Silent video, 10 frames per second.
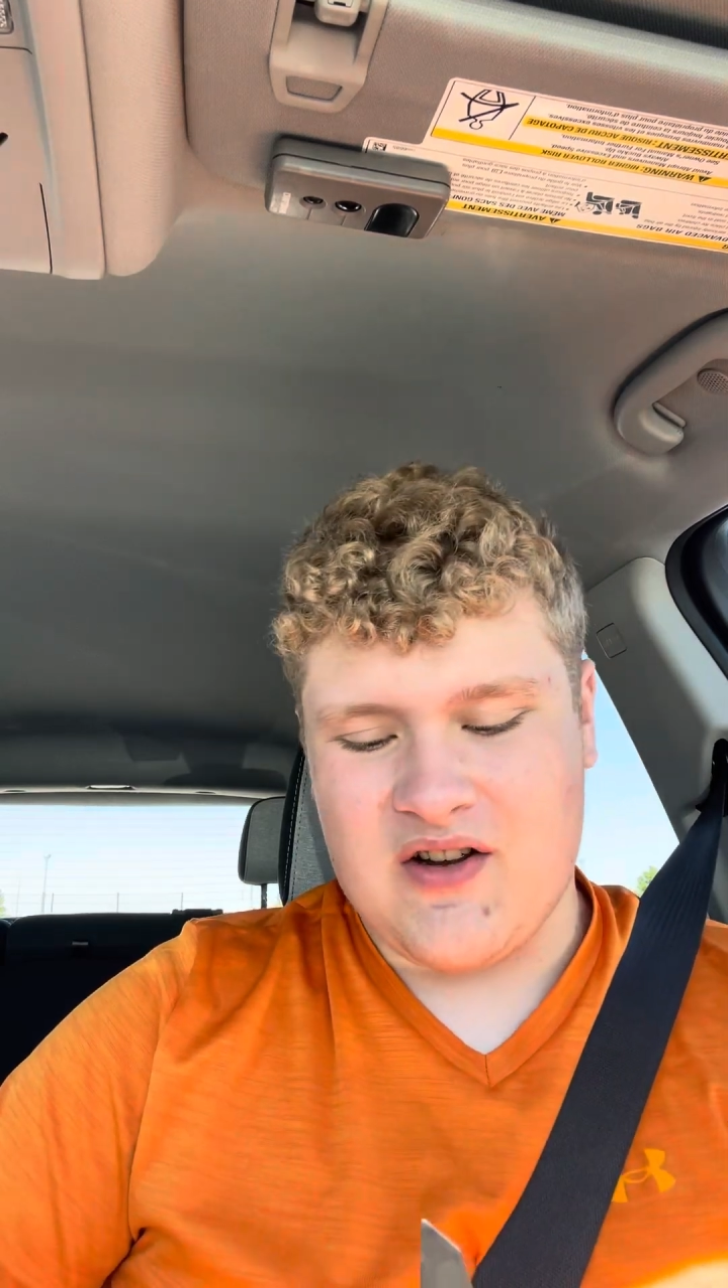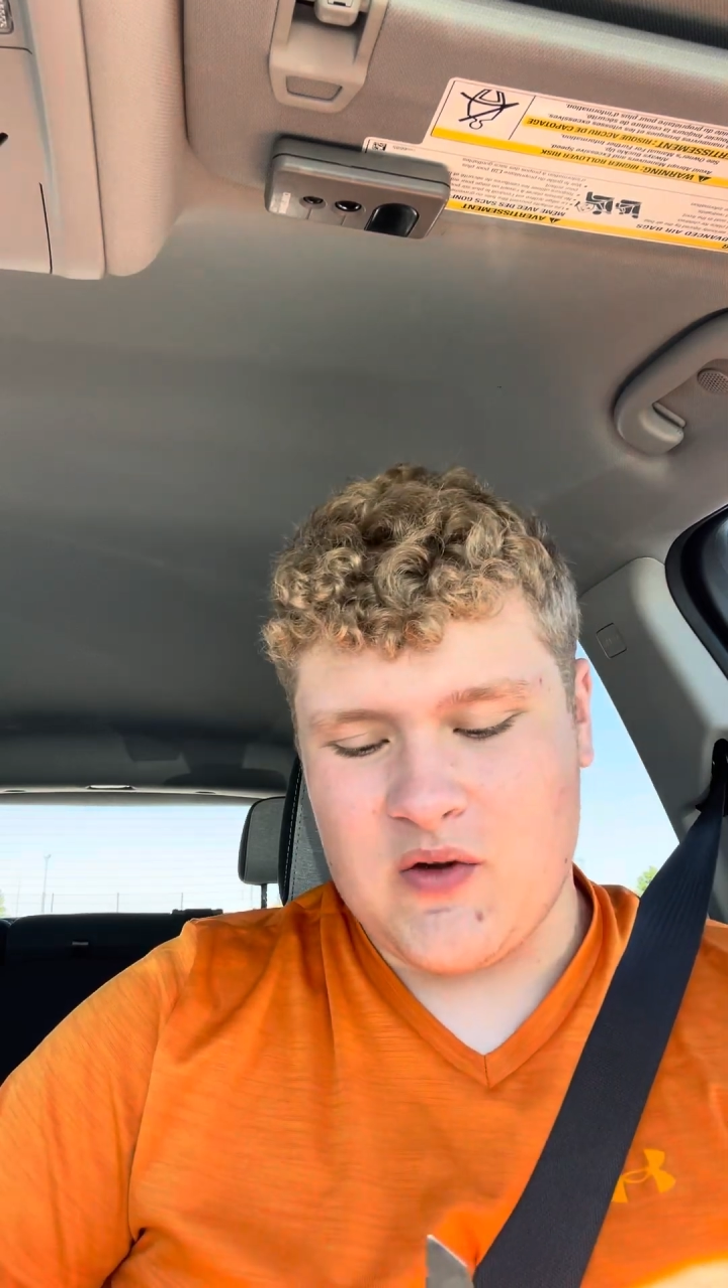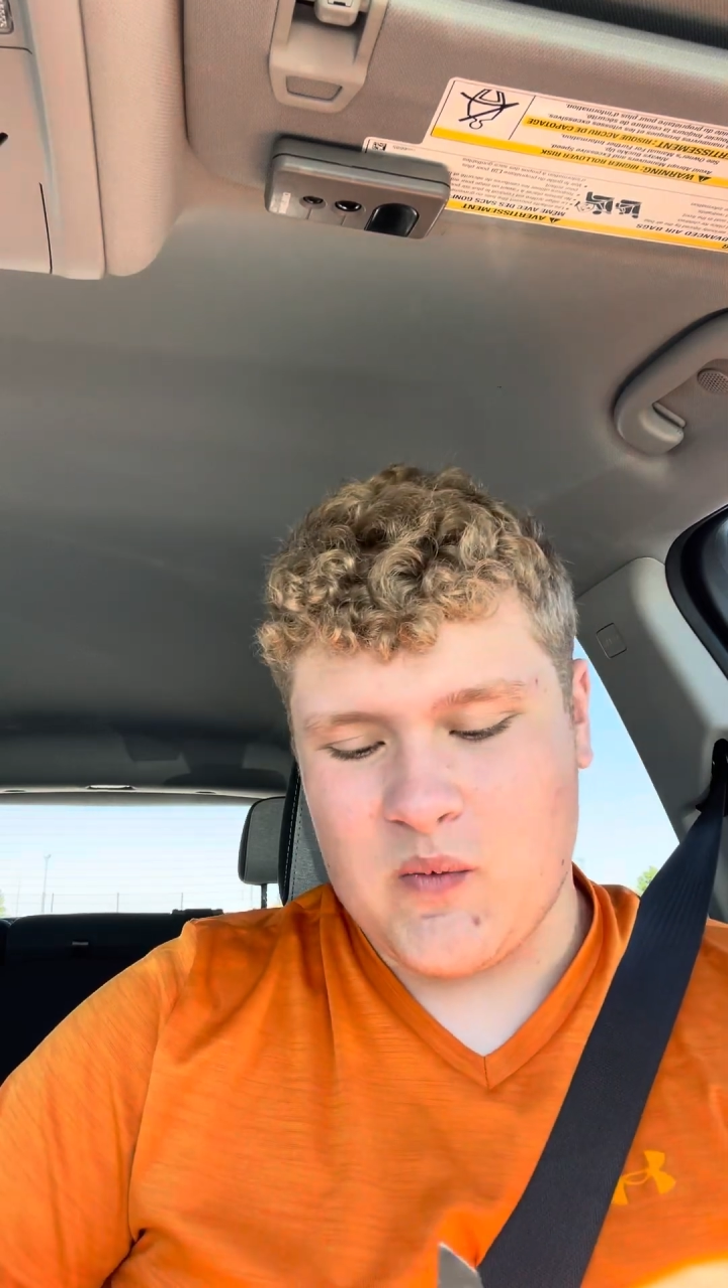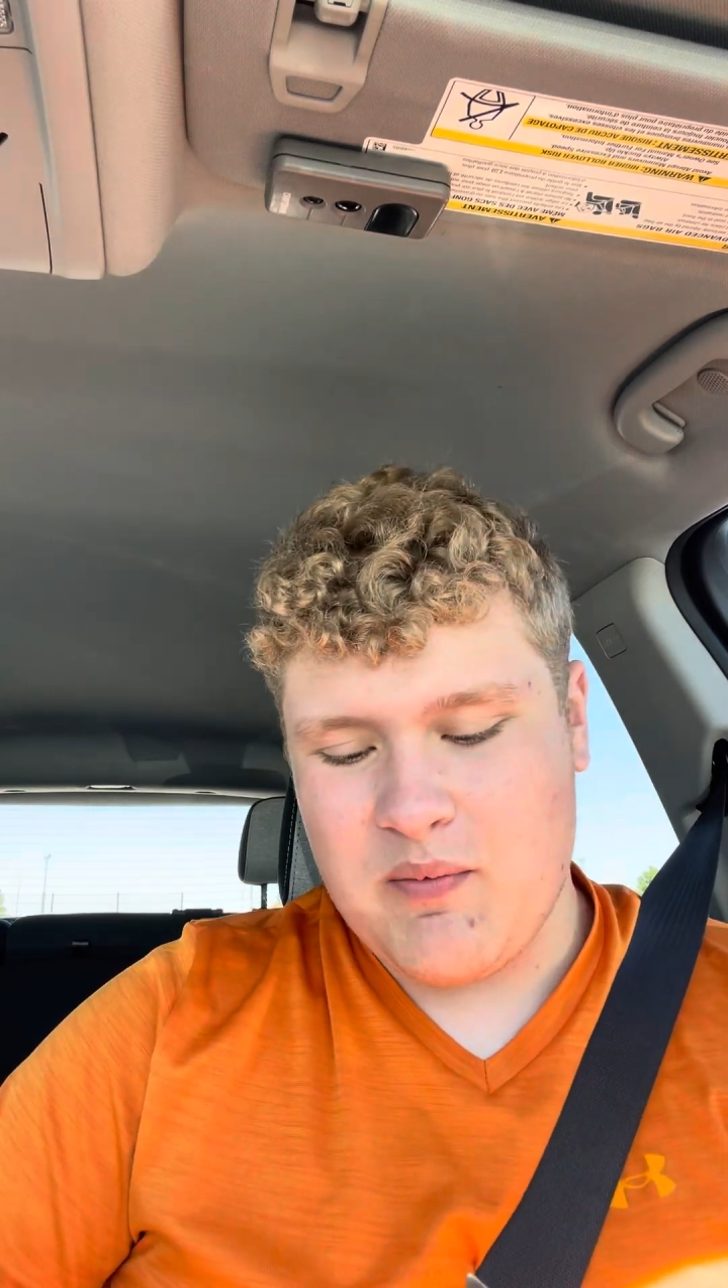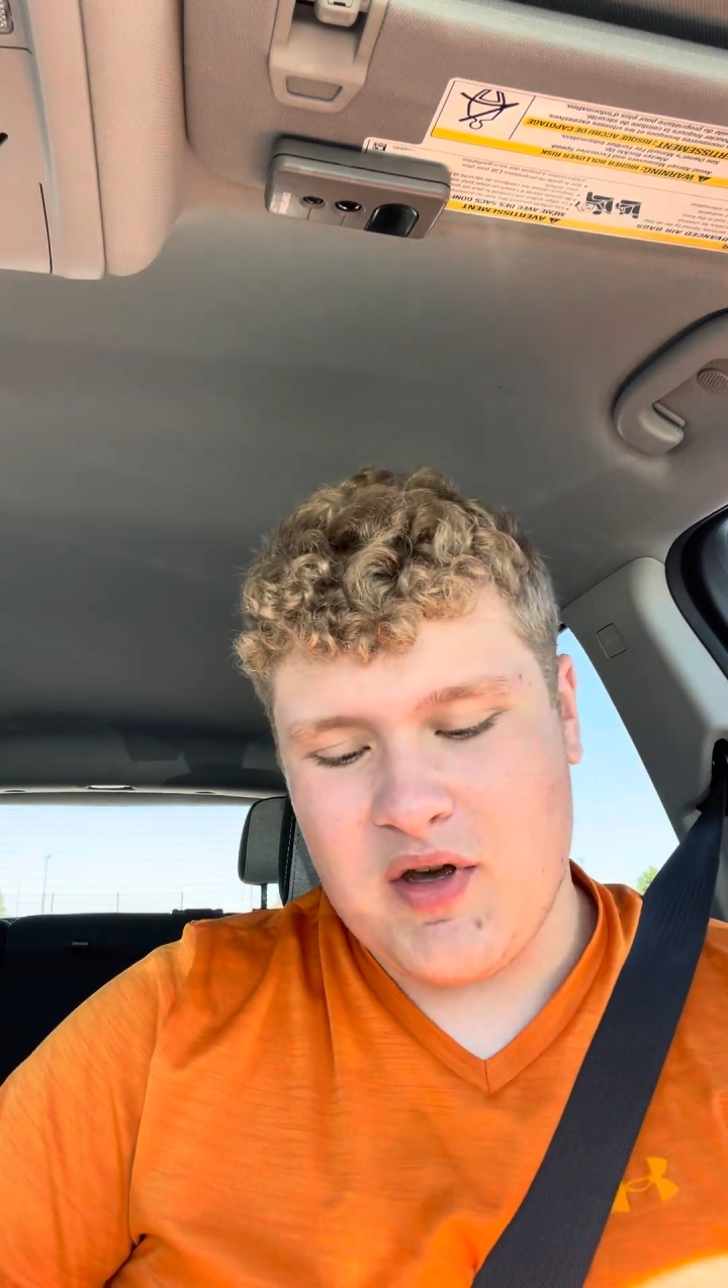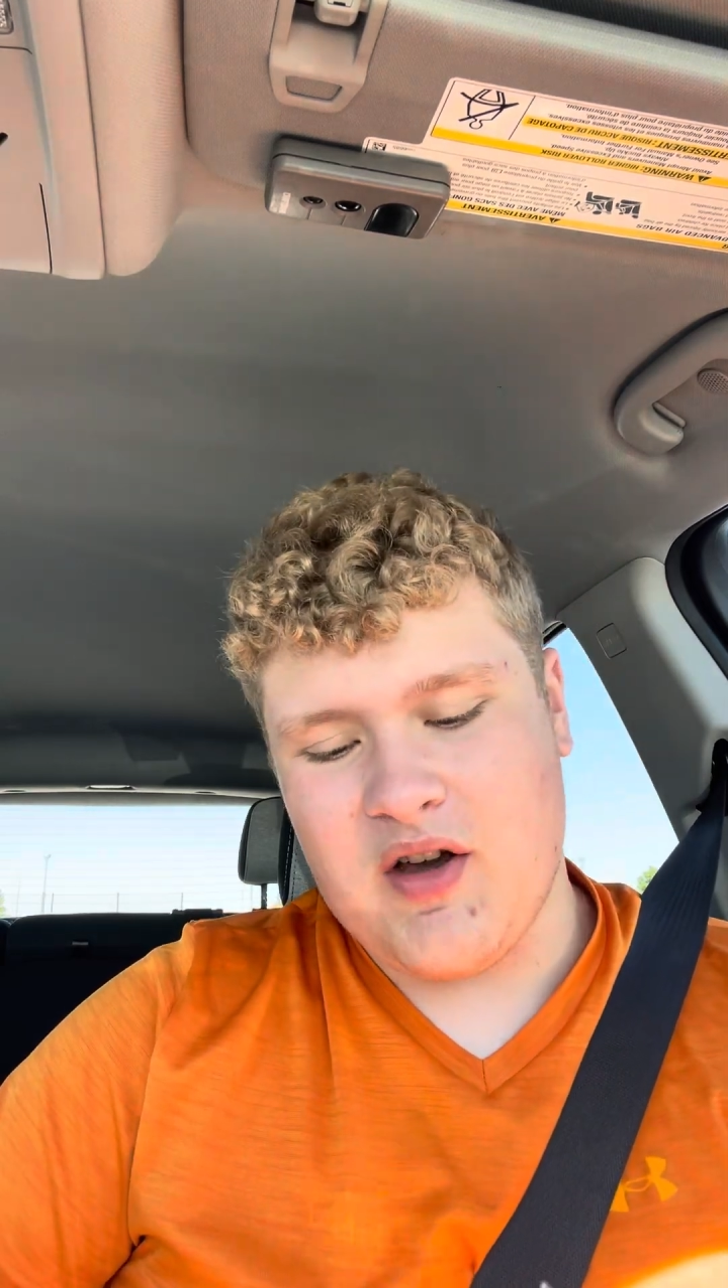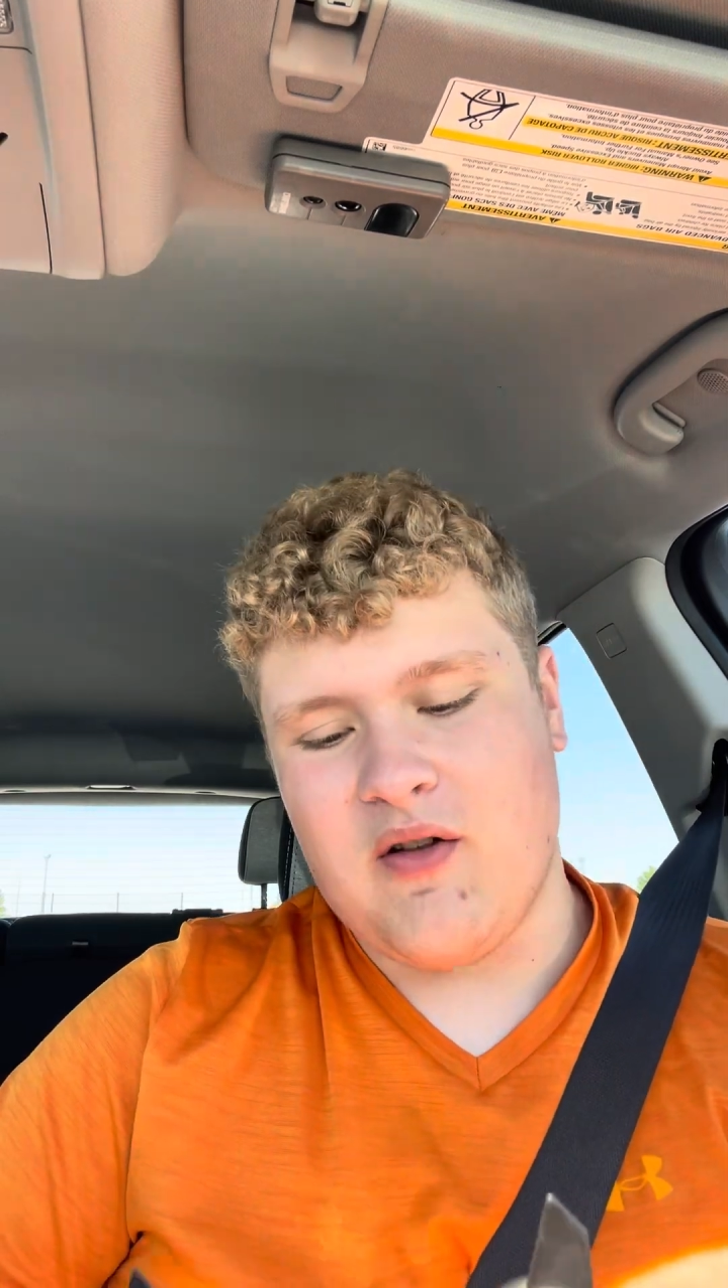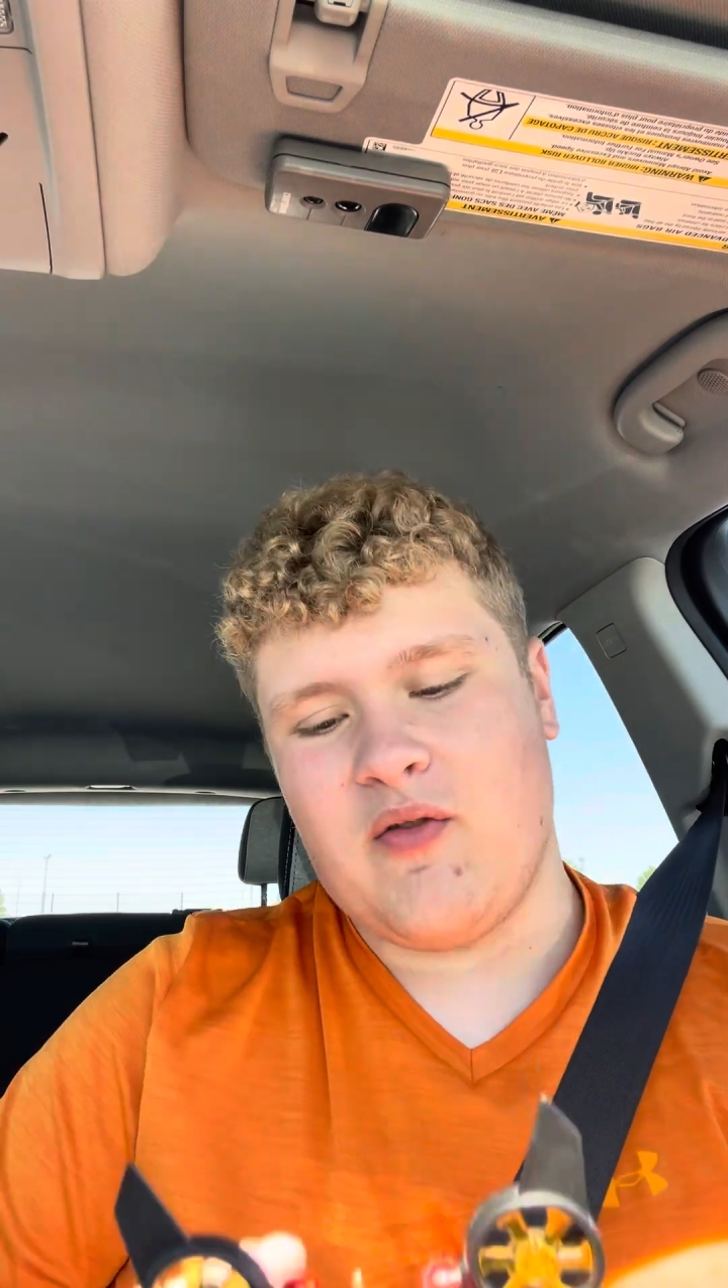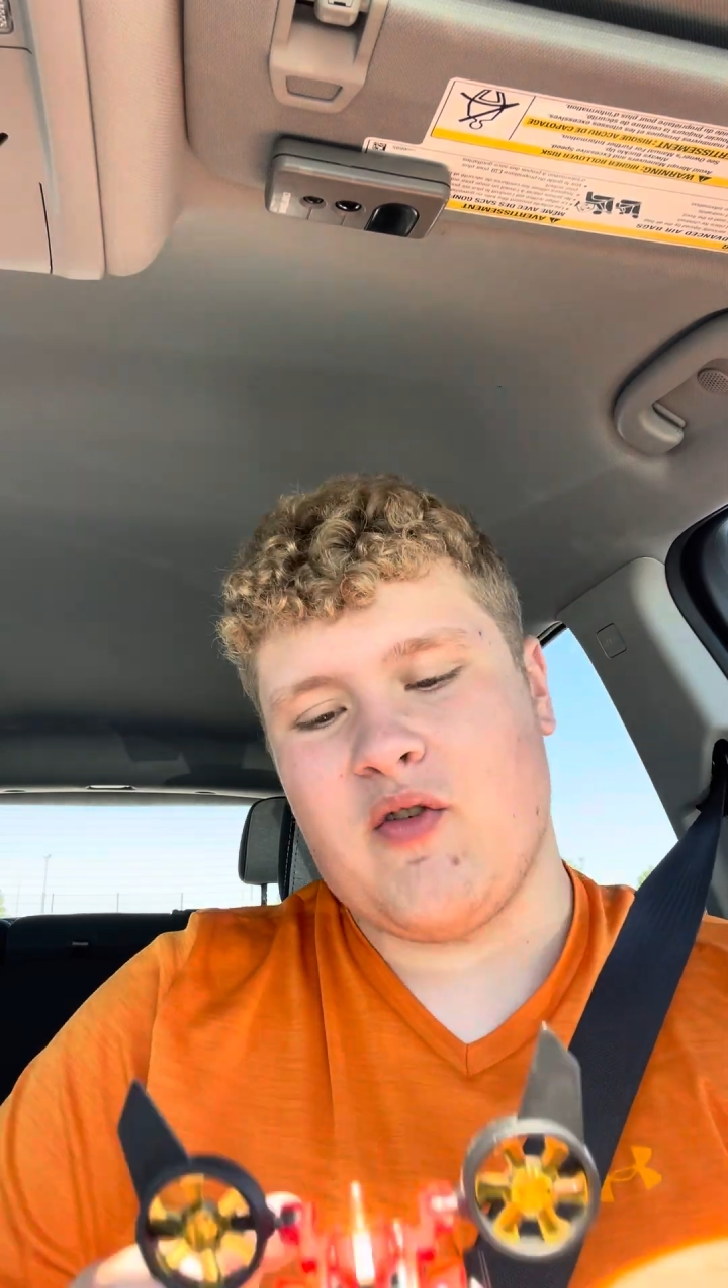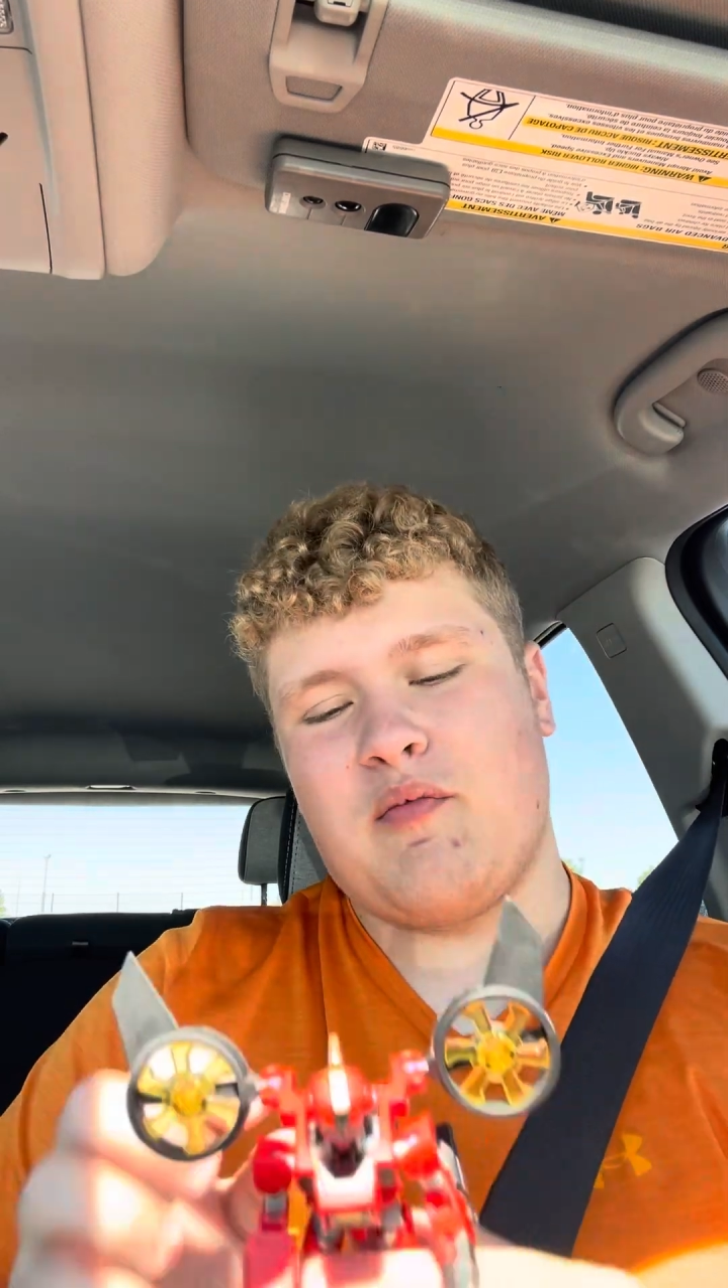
because we've been going through a